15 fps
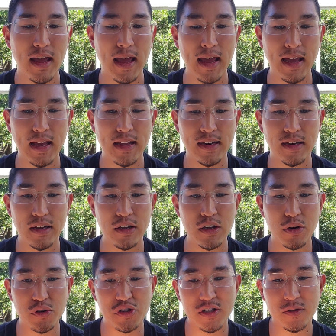and you
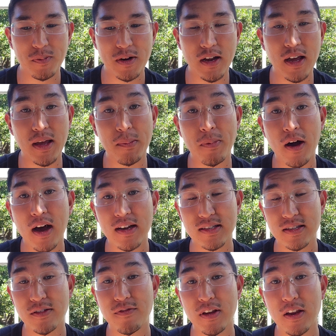know she's been a
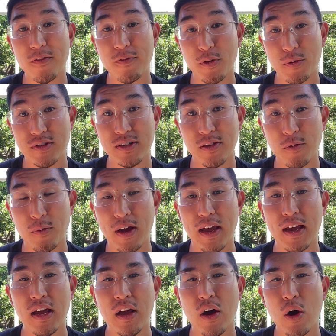positive influence in the
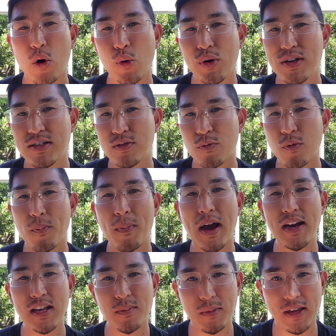way, always
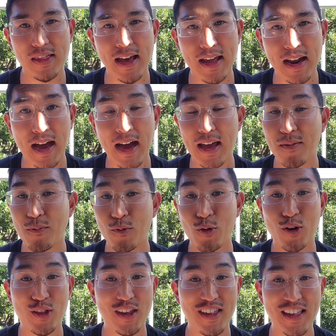reminding me that I am
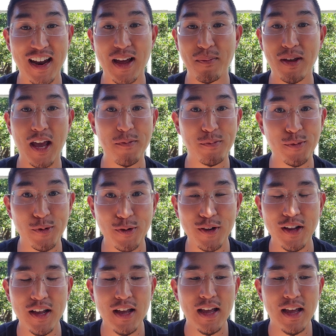worthy, that I'm capable,